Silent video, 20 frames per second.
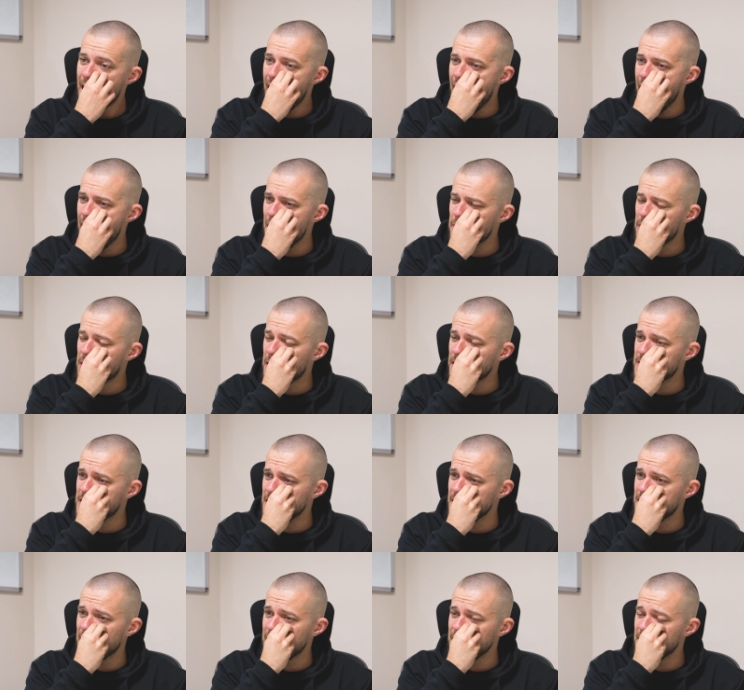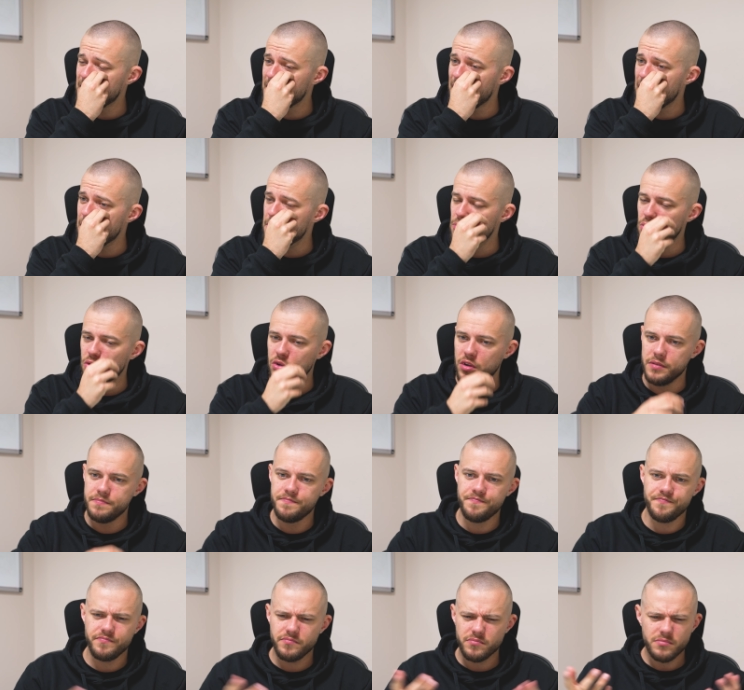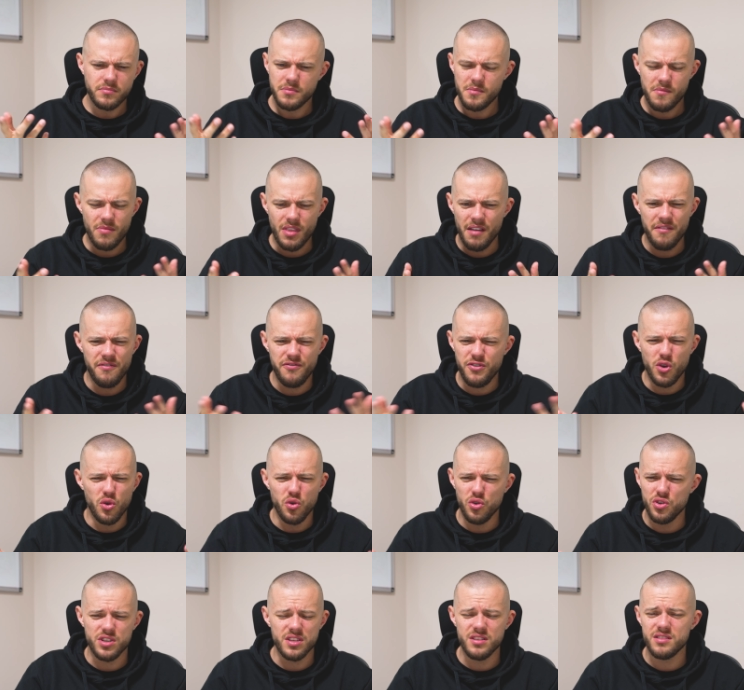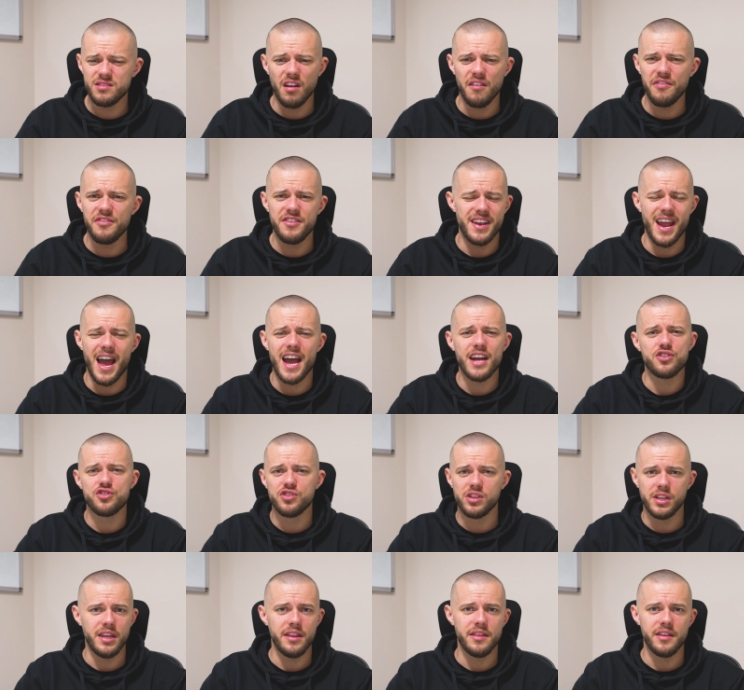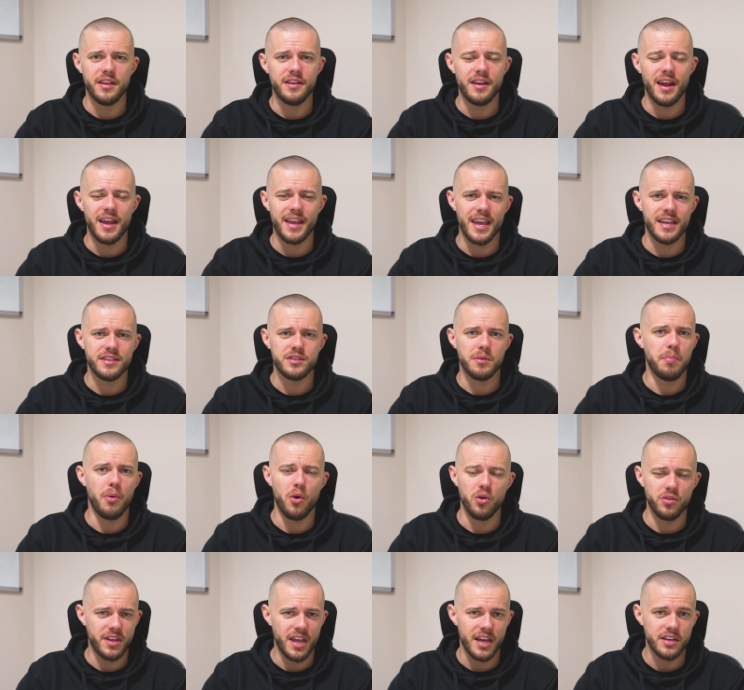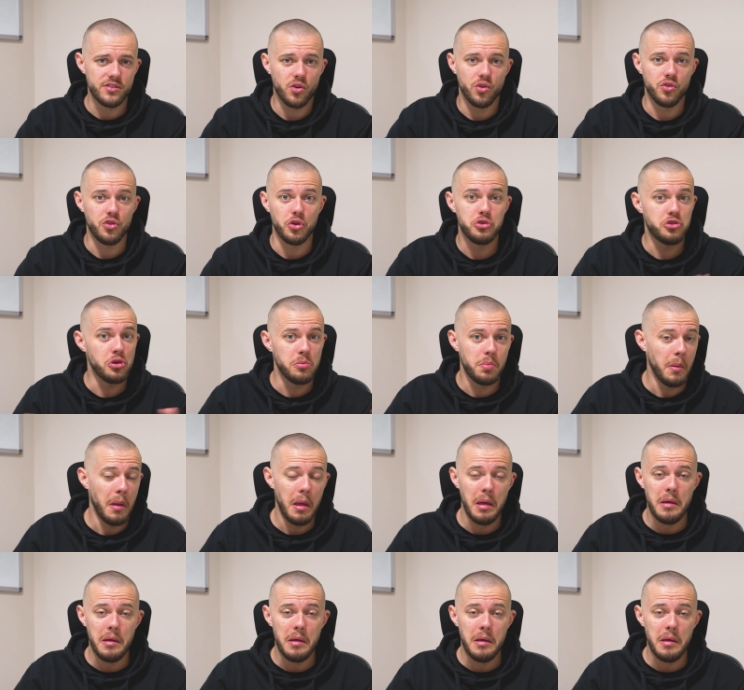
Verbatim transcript: uh, because they tend to get more views and stuff naturally than, I guess, a podcast on YouTube.